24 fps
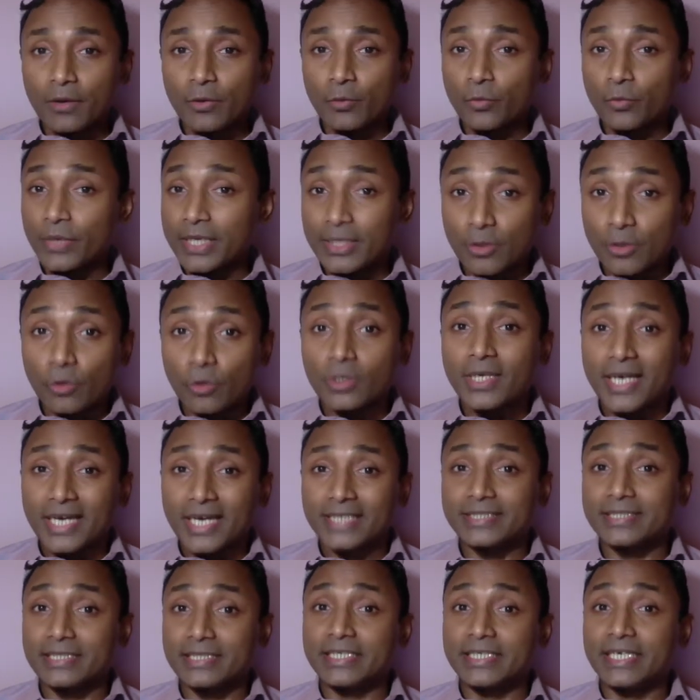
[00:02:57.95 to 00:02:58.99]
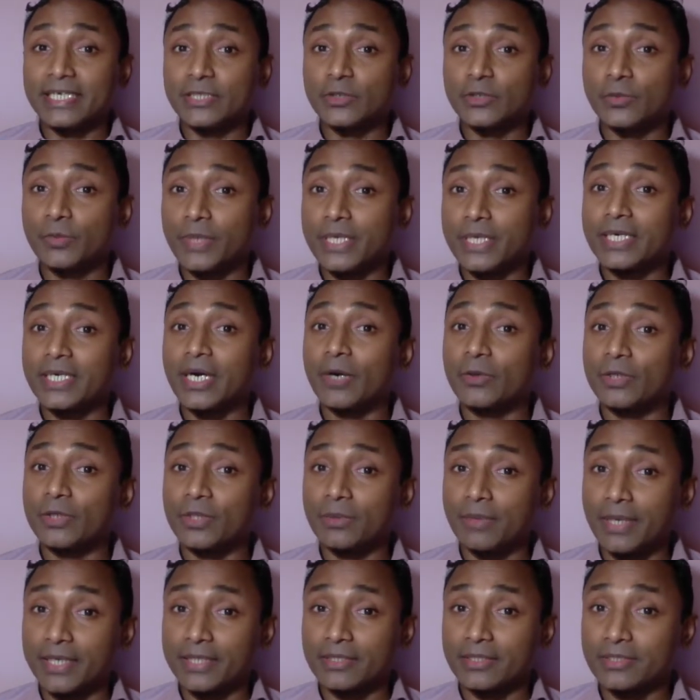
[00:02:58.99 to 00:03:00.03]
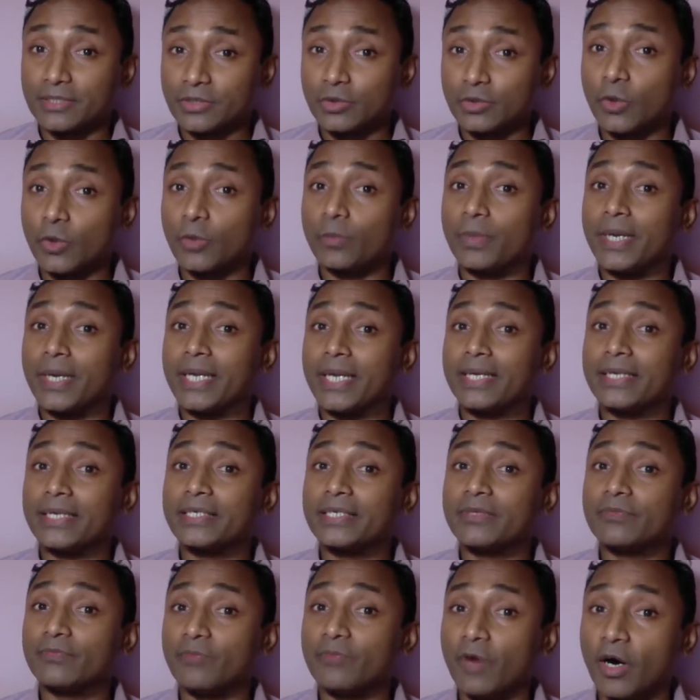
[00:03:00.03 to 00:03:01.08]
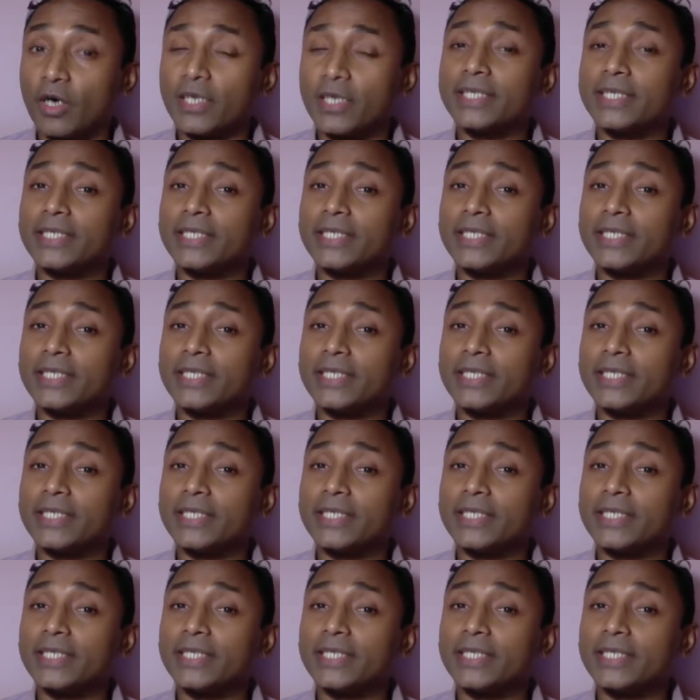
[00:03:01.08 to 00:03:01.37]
We don't hesitate to bring out the microscope and point